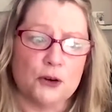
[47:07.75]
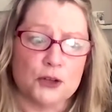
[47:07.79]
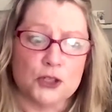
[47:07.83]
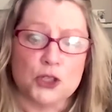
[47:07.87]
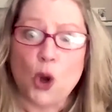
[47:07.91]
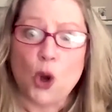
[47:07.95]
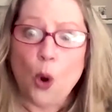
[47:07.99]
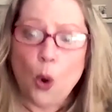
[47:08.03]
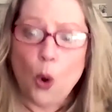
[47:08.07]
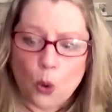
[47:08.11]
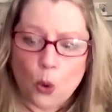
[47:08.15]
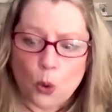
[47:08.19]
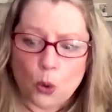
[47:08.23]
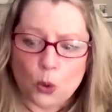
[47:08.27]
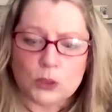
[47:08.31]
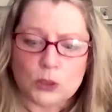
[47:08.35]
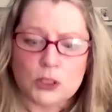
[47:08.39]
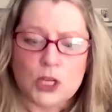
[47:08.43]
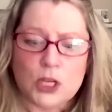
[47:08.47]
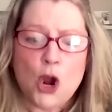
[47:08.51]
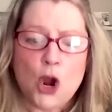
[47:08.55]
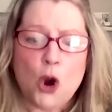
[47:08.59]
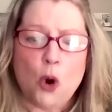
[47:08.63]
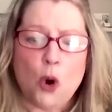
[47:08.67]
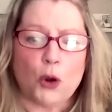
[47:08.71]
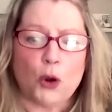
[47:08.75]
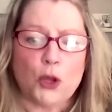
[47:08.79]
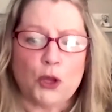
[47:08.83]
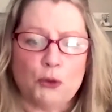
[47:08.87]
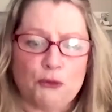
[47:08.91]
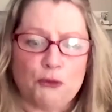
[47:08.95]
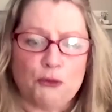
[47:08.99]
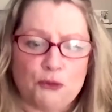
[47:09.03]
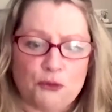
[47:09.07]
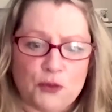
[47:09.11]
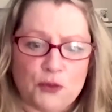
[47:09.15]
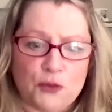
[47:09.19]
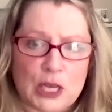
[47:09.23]
told, or you
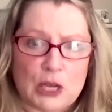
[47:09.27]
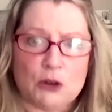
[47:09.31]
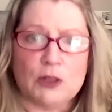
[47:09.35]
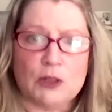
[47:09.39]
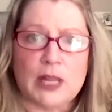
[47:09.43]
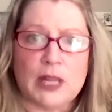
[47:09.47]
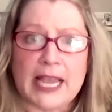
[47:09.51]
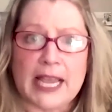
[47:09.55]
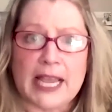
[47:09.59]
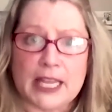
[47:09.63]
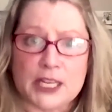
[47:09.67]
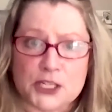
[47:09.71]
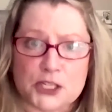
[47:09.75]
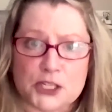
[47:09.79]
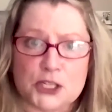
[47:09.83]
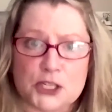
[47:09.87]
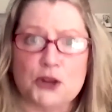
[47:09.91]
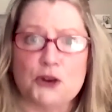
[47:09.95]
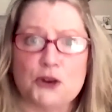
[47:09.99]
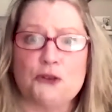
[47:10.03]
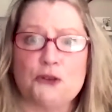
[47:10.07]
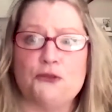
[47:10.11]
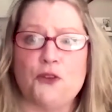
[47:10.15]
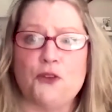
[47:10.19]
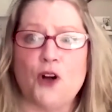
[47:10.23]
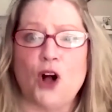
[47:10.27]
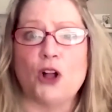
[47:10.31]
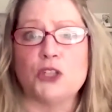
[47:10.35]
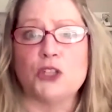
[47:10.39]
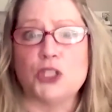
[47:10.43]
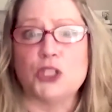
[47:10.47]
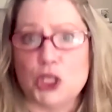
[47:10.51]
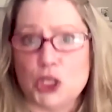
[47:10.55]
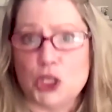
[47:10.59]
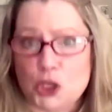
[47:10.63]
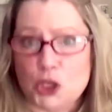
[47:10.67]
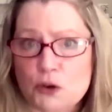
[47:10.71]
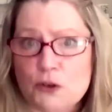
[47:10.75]
feel like it's your fault.
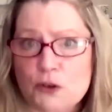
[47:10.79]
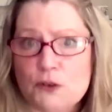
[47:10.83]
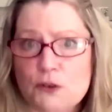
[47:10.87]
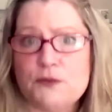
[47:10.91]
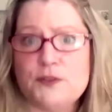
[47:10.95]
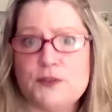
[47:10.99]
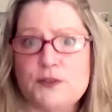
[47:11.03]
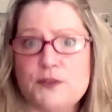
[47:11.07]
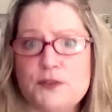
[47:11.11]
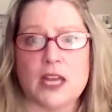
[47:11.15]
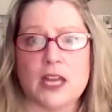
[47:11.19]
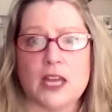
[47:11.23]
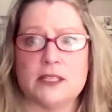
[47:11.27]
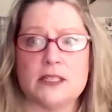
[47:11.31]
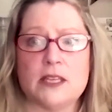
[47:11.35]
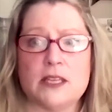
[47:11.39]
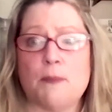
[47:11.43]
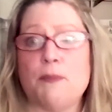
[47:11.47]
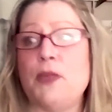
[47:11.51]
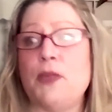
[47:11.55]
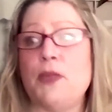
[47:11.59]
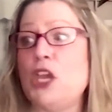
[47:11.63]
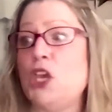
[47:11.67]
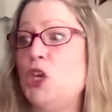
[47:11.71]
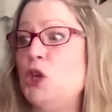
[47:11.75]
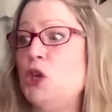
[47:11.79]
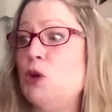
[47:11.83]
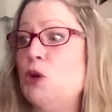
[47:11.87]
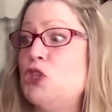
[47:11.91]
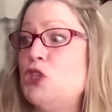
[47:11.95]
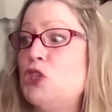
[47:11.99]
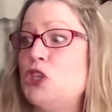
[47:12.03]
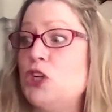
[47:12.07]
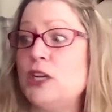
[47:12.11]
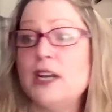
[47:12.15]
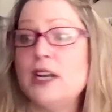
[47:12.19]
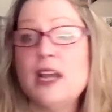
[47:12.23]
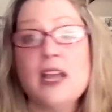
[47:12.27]
You've done something. You
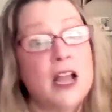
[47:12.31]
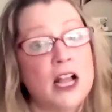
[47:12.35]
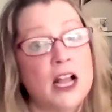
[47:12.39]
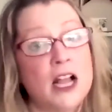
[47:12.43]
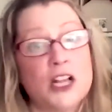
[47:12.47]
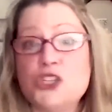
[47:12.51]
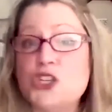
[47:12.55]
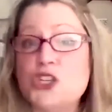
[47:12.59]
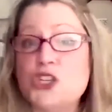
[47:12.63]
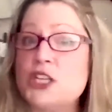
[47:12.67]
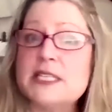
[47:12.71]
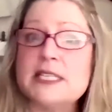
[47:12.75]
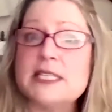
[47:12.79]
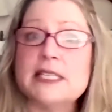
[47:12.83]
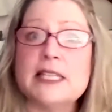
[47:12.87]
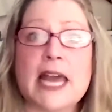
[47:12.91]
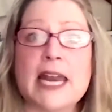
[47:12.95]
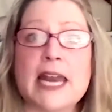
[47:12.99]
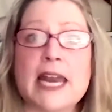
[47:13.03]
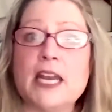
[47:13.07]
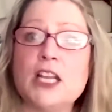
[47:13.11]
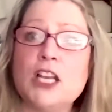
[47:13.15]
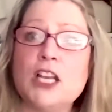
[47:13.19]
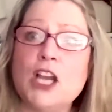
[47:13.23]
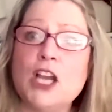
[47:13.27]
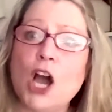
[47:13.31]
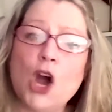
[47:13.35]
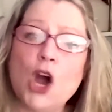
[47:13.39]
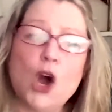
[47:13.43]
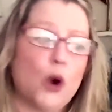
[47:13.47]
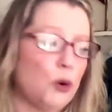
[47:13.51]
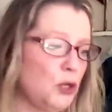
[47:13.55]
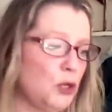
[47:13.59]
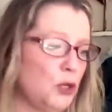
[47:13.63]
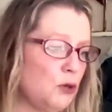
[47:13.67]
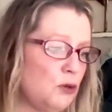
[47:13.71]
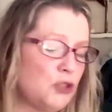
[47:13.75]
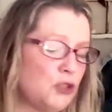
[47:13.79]
should just let it
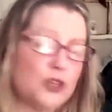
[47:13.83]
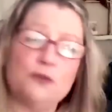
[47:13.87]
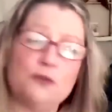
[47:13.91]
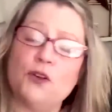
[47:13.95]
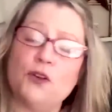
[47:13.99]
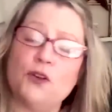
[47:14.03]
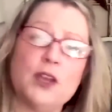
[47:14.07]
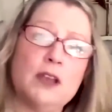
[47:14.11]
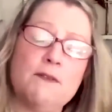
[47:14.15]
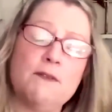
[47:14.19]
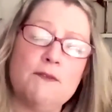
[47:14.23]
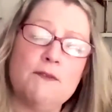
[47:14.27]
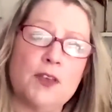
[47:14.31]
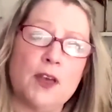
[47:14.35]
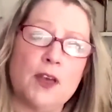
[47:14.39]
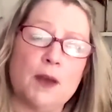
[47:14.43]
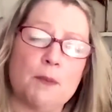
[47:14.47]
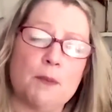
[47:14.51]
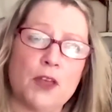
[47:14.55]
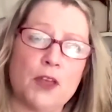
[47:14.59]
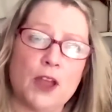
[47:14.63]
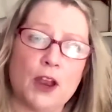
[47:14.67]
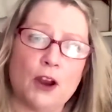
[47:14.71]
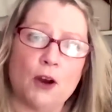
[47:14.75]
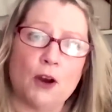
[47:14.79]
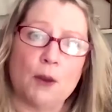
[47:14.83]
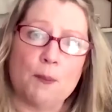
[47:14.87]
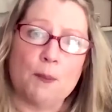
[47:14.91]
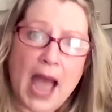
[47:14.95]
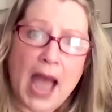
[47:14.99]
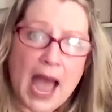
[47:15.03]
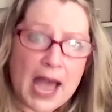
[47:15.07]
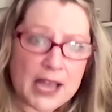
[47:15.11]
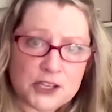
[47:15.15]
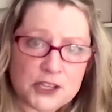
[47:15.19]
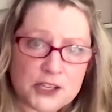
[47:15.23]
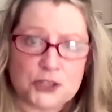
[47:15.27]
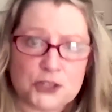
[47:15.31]
go. You should forgive them. They're a
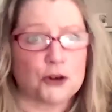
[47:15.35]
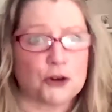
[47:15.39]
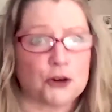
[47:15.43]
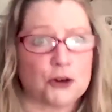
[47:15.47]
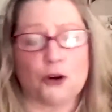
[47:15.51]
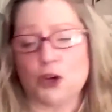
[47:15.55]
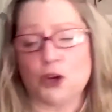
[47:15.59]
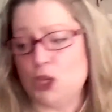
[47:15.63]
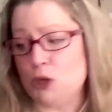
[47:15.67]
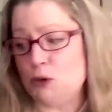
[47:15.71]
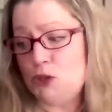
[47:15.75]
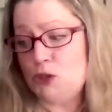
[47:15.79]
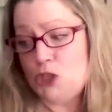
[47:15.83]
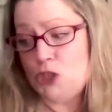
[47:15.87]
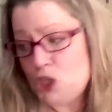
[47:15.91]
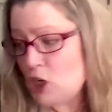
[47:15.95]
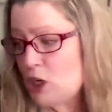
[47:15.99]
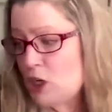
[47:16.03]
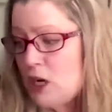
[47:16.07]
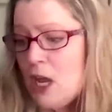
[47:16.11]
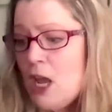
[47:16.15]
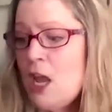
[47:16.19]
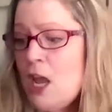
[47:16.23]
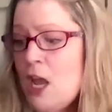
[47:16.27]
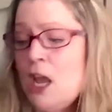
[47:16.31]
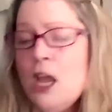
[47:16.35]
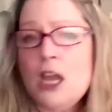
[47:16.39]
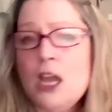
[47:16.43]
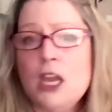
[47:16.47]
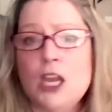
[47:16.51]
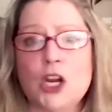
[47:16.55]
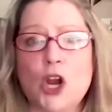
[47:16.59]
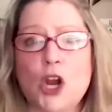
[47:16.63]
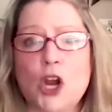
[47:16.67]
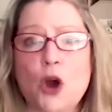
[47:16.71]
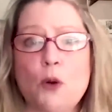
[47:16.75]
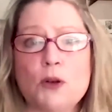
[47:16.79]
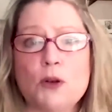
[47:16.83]
pastor. You should,
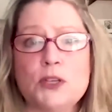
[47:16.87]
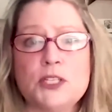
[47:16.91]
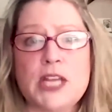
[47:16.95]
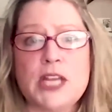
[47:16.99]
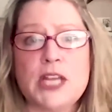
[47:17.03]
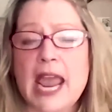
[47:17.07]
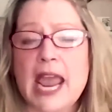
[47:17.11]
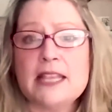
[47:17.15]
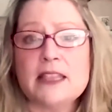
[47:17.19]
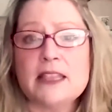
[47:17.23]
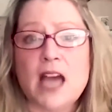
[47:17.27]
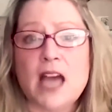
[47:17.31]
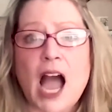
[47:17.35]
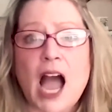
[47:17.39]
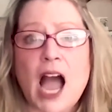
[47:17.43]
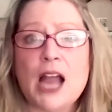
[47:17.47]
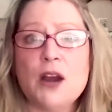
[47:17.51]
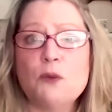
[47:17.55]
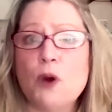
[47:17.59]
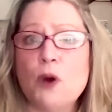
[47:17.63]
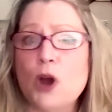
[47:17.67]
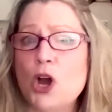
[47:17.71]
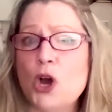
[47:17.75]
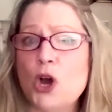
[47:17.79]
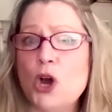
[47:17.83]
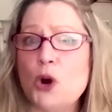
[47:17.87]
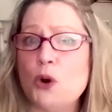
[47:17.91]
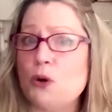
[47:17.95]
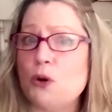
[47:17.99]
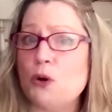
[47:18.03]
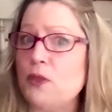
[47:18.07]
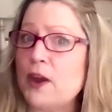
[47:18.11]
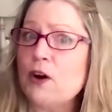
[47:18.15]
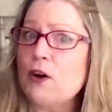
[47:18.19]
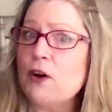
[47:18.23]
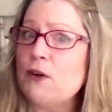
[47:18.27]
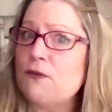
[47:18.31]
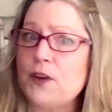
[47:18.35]
you know, take the high road.
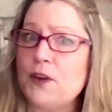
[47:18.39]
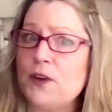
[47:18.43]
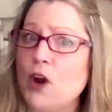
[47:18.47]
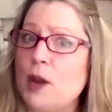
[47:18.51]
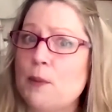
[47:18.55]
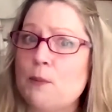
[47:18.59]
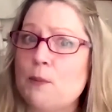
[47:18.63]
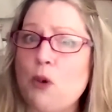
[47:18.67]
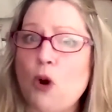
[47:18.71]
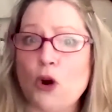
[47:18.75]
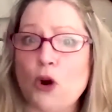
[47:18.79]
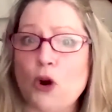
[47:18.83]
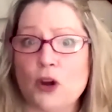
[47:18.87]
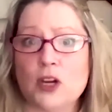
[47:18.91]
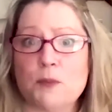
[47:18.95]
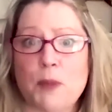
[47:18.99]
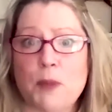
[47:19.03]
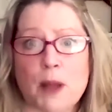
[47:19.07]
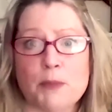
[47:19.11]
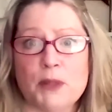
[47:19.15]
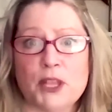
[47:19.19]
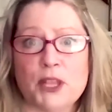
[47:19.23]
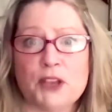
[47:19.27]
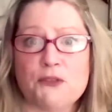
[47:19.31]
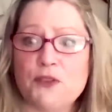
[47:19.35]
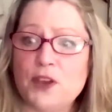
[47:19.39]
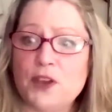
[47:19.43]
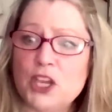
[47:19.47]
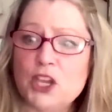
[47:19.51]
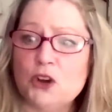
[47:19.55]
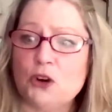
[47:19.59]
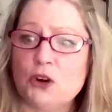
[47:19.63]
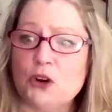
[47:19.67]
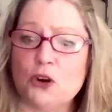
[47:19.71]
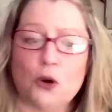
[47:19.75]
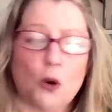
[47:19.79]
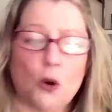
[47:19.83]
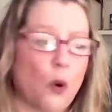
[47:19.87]
They're a very important public
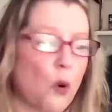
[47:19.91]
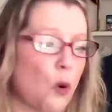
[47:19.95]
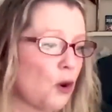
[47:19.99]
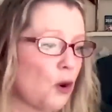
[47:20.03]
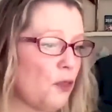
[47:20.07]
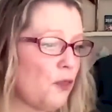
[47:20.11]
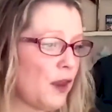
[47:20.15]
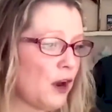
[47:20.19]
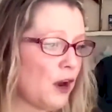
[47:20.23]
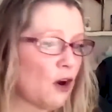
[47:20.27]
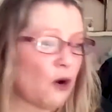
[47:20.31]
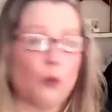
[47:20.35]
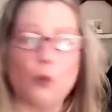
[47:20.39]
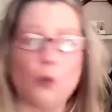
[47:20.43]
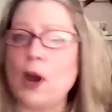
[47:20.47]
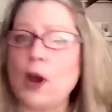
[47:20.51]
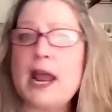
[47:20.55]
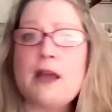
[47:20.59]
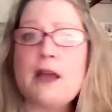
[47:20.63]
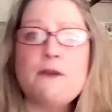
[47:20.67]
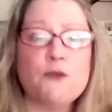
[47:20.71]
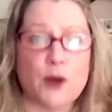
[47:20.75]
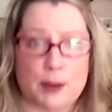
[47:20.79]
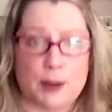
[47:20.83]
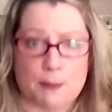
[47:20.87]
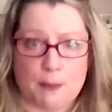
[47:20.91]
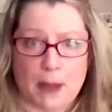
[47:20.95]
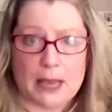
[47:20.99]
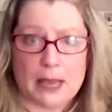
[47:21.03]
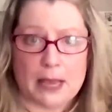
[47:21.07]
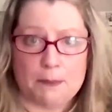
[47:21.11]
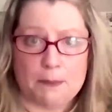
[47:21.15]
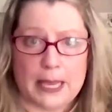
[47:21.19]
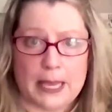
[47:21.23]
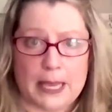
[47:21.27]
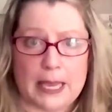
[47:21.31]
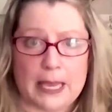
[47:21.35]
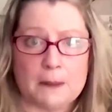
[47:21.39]
figure, or they're whatever it
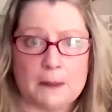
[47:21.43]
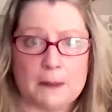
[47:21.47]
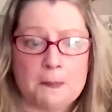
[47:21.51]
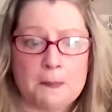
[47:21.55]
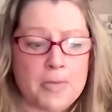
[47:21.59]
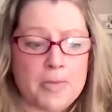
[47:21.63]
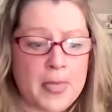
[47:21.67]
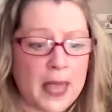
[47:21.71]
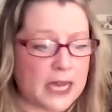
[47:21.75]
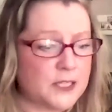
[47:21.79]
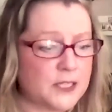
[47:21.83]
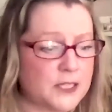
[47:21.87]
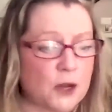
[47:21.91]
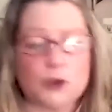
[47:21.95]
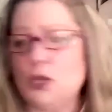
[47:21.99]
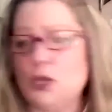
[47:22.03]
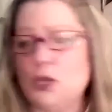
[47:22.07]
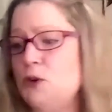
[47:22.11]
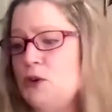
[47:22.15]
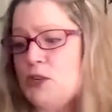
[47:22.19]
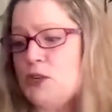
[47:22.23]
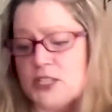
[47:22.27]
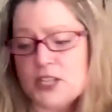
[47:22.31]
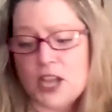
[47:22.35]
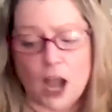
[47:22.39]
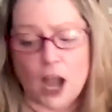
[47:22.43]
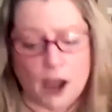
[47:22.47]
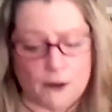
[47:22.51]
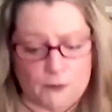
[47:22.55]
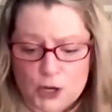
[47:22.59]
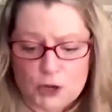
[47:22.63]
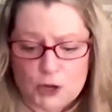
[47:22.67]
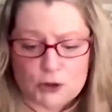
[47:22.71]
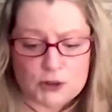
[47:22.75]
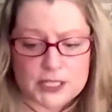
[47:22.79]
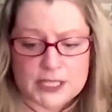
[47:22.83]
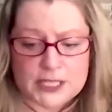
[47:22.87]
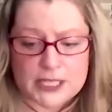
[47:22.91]
might be. And so you just cover
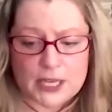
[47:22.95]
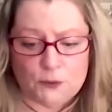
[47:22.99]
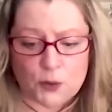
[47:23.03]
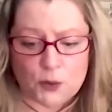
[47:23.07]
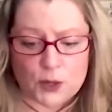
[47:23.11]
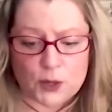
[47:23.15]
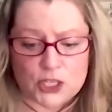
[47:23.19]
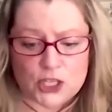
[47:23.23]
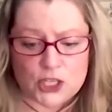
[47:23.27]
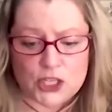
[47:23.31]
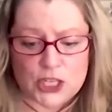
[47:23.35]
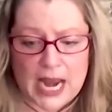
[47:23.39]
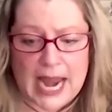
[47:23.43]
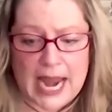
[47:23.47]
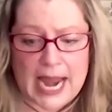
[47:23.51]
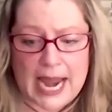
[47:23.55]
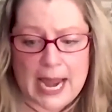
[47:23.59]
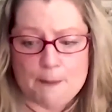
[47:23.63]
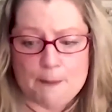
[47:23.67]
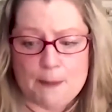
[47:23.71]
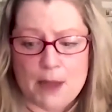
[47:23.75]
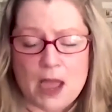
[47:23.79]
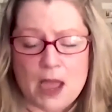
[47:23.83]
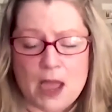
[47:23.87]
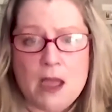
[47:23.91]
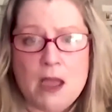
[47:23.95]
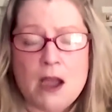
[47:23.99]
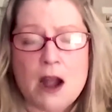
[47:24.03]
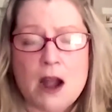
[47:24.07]
yourself with shame.